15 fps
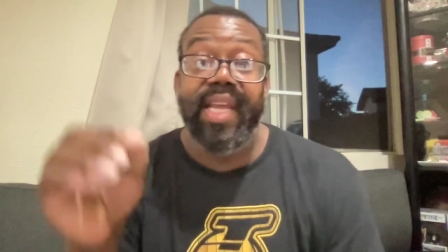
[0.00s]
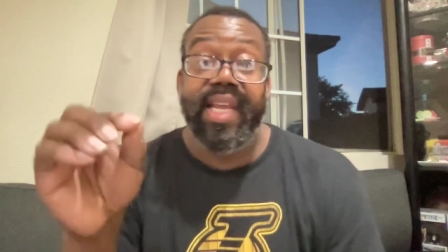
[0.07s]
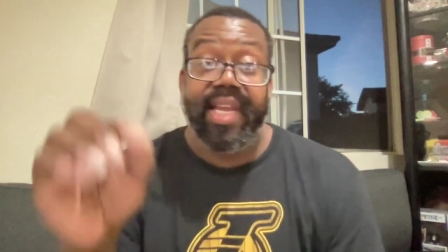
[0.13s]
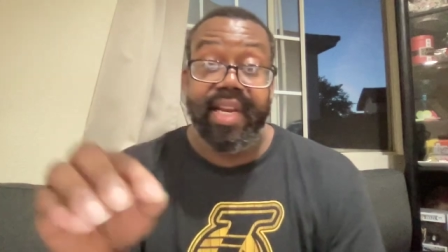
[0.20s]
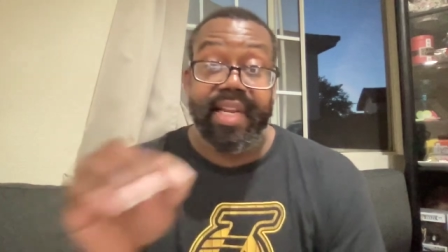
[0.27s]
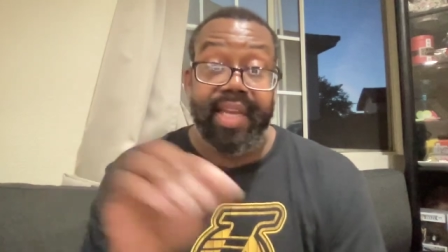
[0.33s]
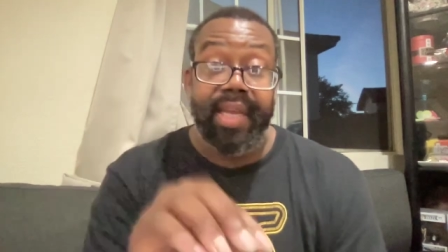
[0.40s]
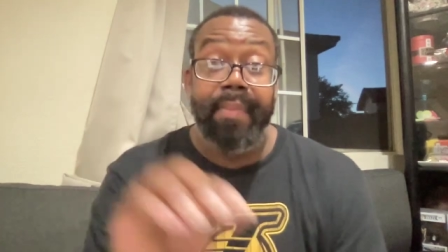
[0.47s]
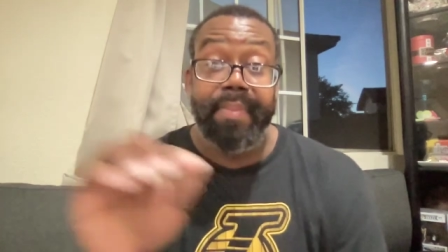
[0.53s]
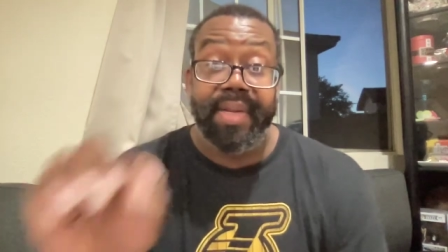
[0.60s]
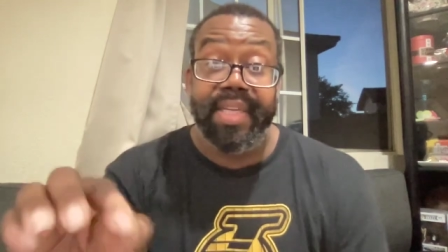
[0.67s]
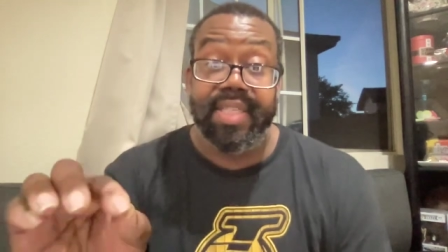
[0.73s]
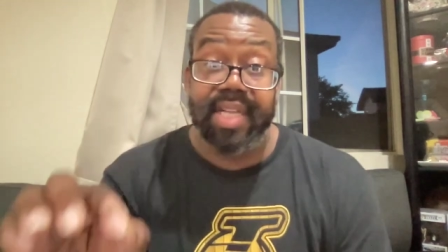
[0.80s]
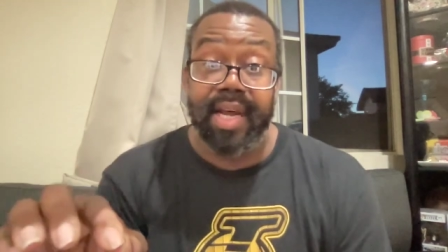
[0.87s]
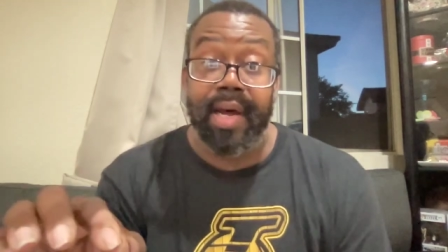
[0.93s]
can keep
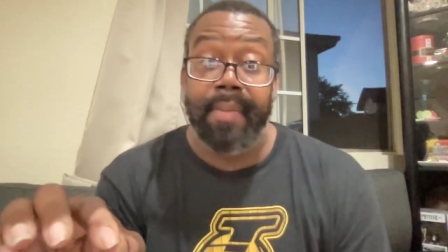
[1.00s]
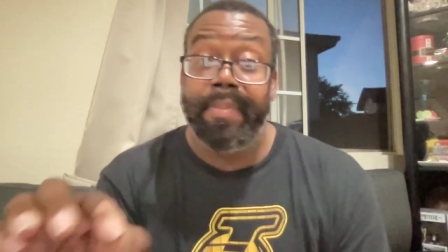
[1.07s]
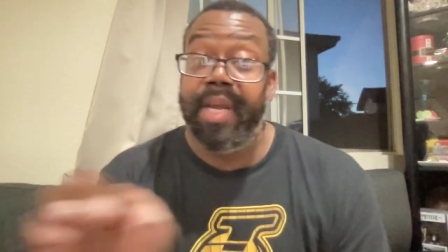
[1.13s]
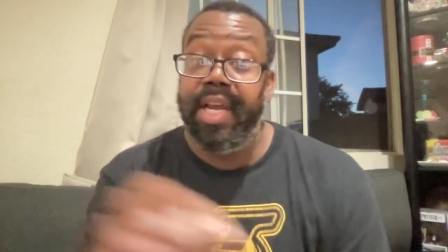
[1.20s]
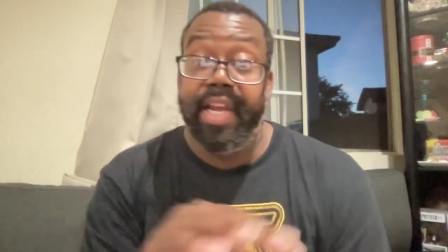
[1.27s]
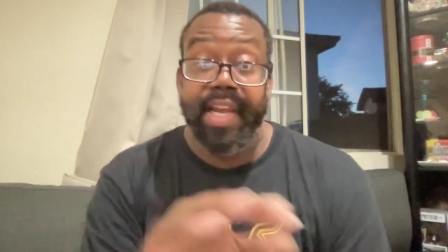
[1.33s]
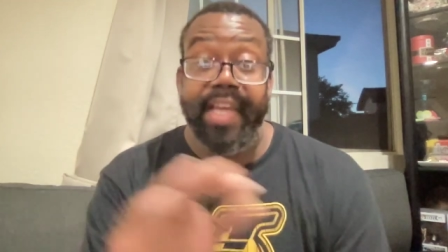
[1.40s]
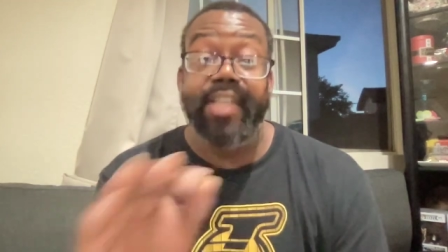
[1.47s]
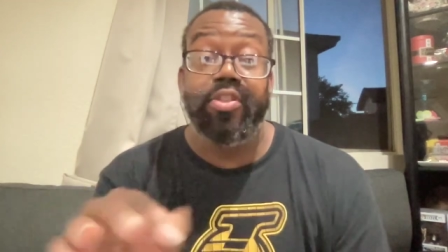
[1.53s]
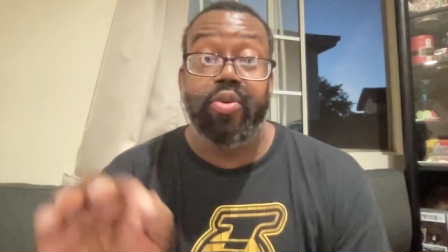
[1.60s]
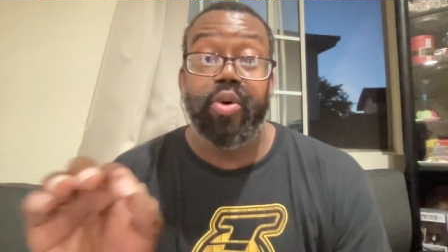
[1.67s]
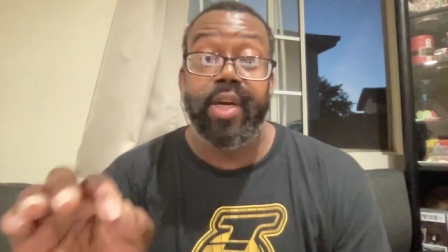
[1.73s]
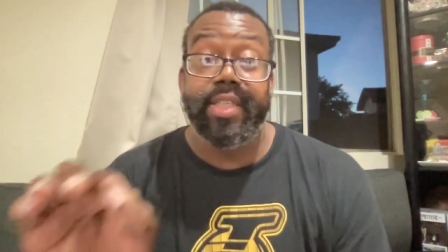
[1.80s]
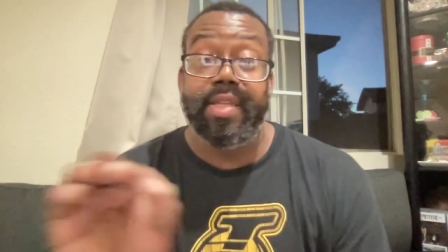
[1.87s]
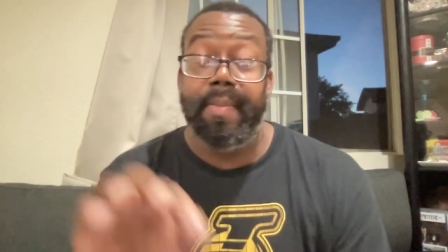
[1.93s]
this up, he's
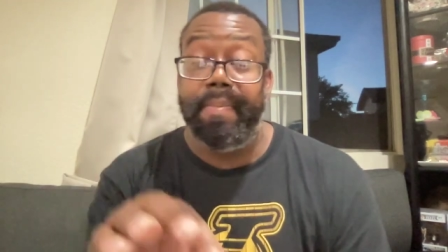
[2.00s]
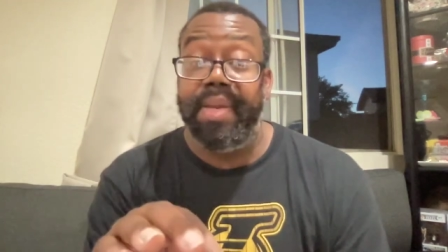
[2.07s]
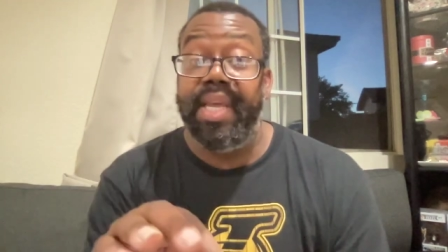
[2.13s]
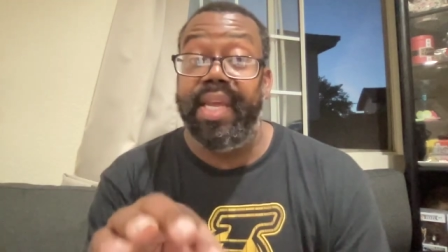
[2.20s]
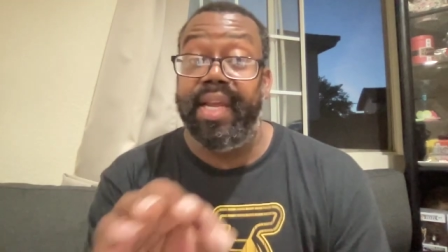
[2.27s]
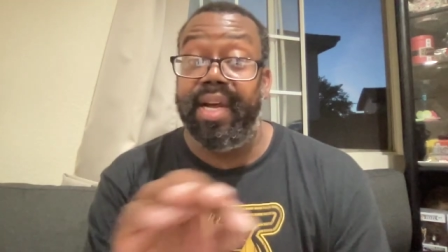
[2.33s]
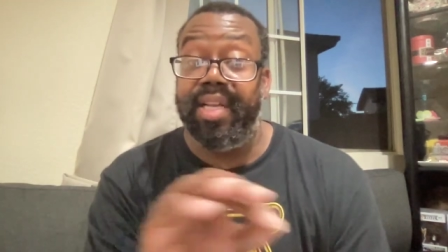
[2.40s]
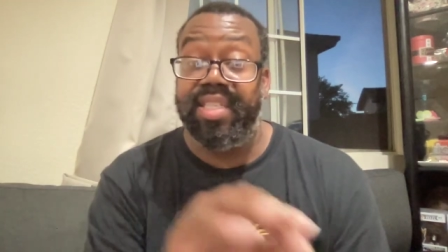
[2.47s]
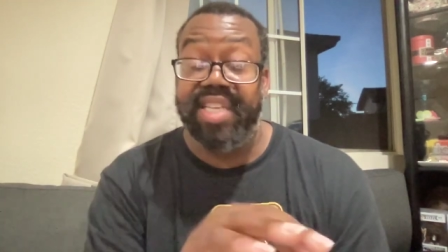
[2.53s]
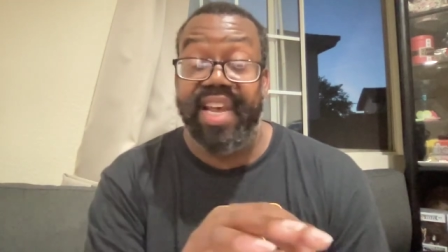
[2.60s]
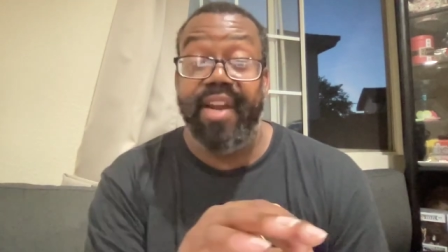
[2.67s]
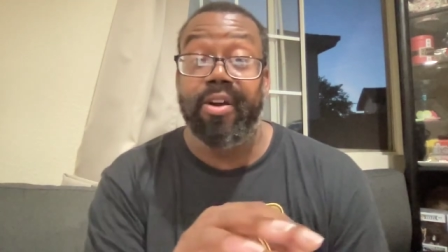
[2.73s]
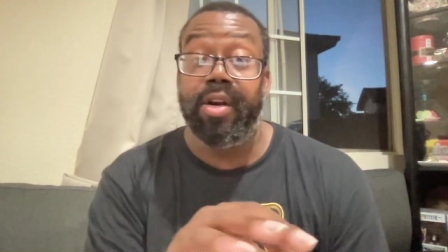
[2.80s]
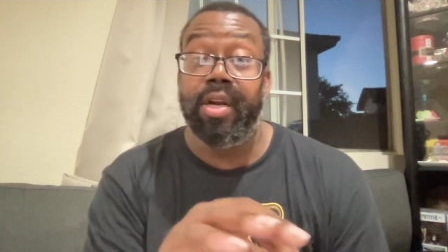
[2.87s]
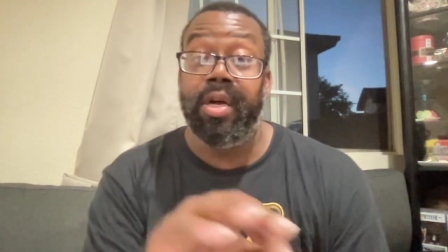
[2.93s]
going to be a
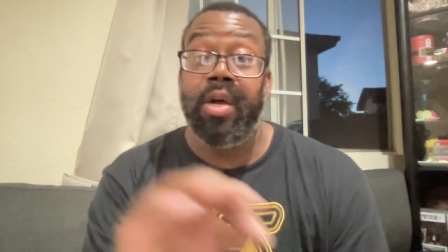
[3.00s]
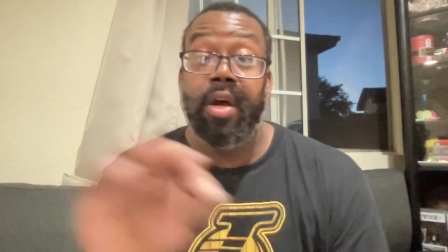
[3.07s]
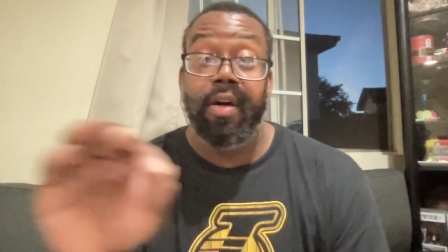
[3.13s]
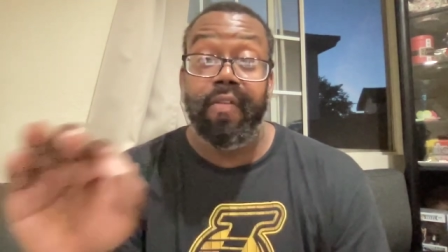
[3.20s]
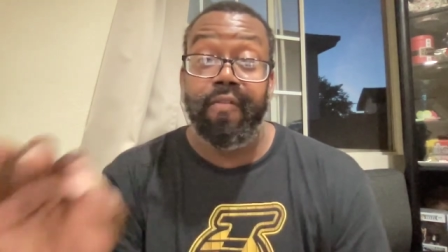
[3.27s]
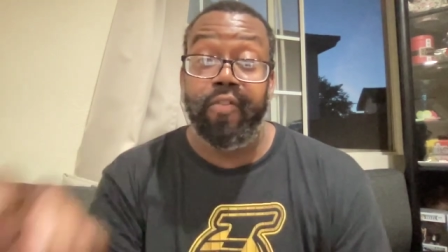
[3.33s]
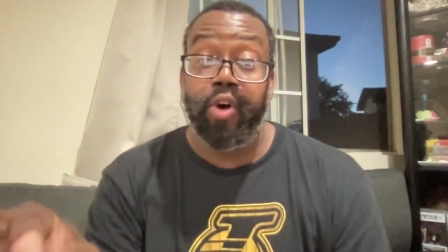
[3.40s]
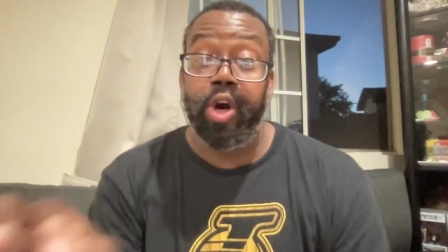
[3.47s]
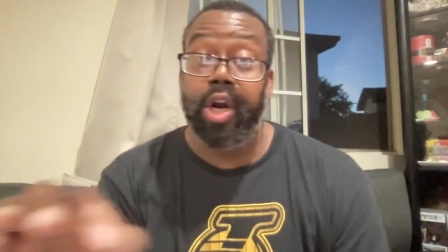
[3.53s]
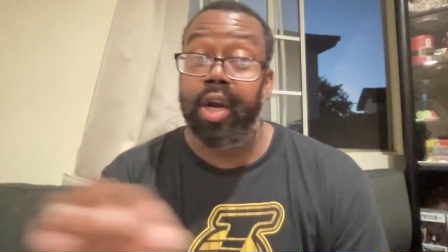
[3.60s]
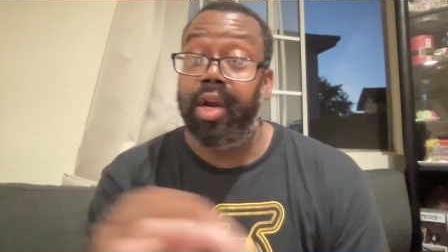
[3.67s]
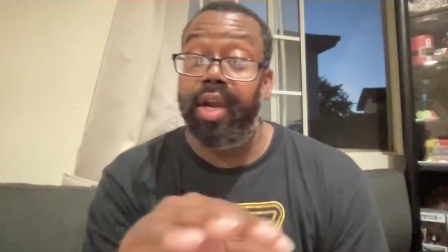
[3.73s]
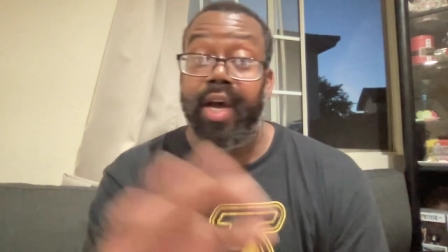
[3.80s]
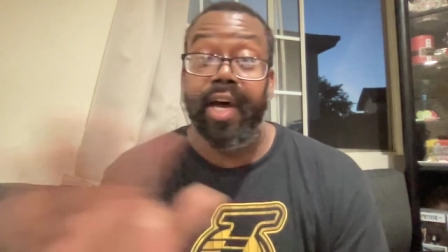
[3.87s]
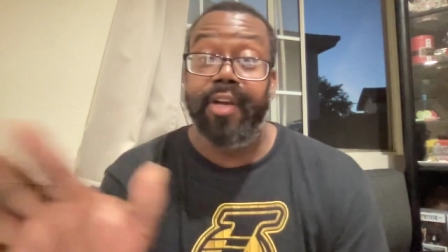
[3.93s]
terror
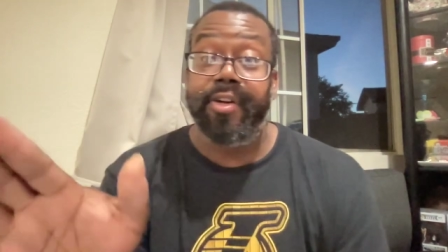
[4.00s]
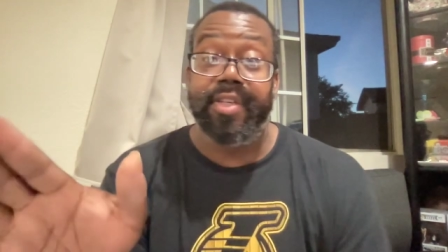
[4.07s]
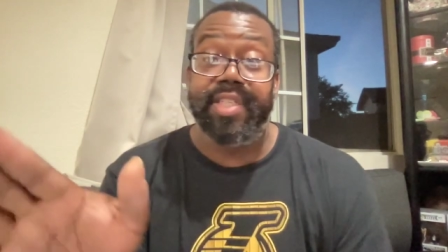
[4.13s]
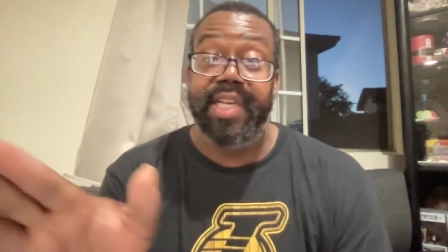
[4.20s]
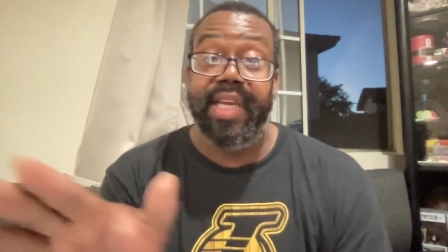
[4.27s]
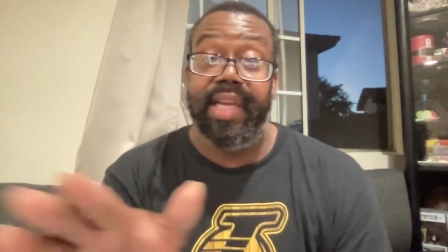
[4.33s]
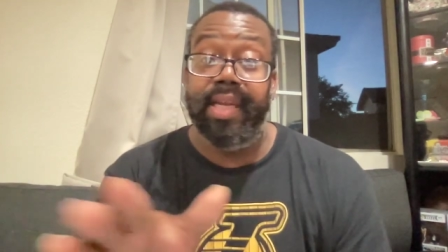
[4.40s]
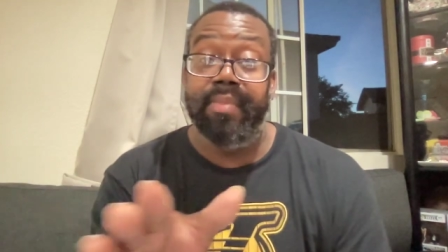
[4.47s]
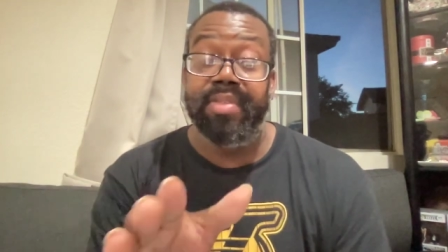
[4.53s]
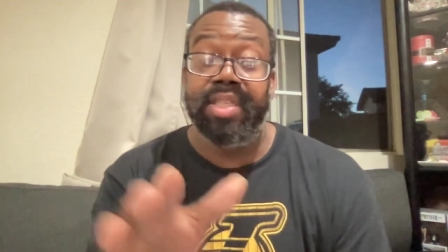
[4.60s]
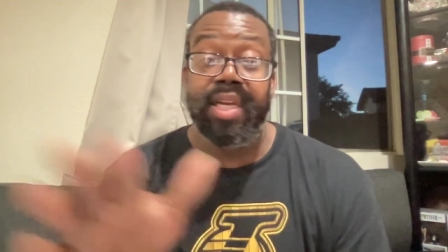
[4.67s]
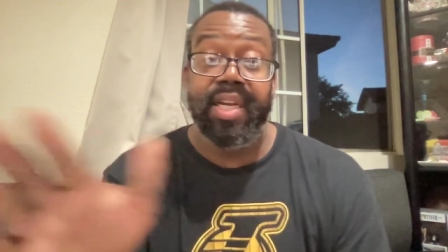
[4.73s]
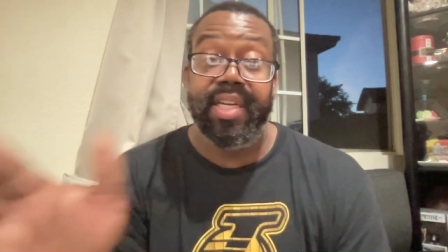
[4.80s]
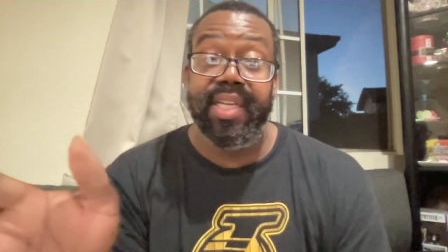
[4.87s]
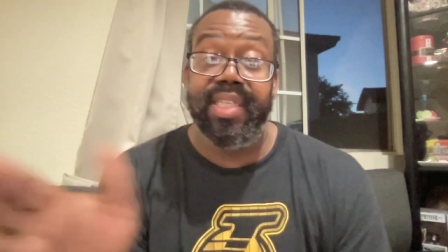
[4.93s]
for other teams
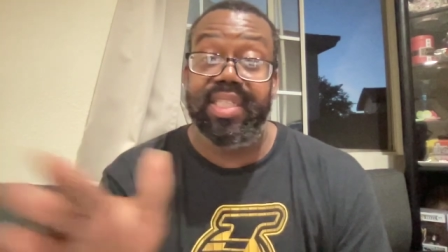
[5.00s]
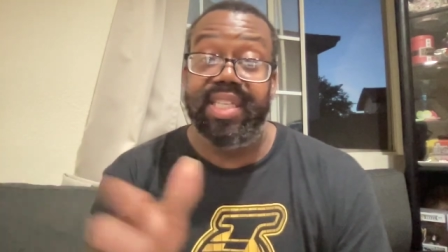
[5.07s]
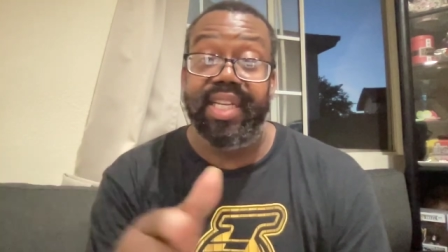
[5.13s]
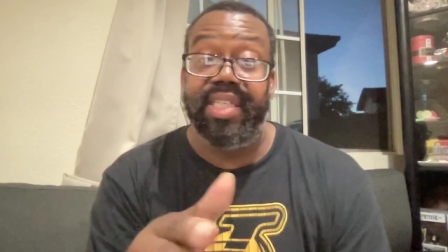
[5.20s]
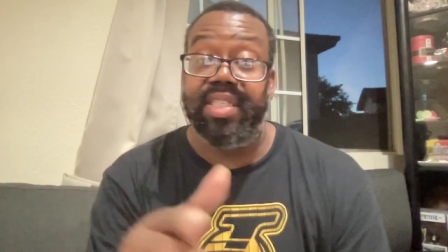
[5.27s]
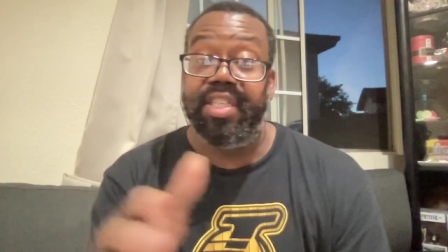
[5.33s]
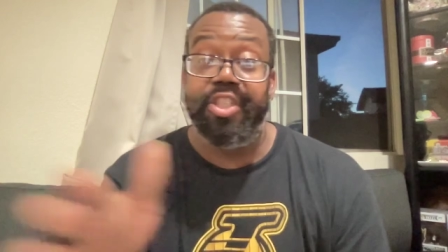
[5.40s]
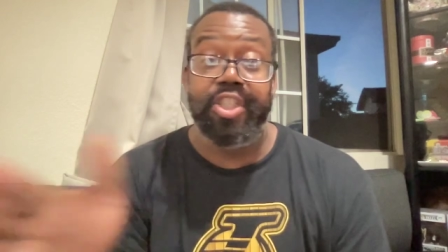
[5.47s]
this season,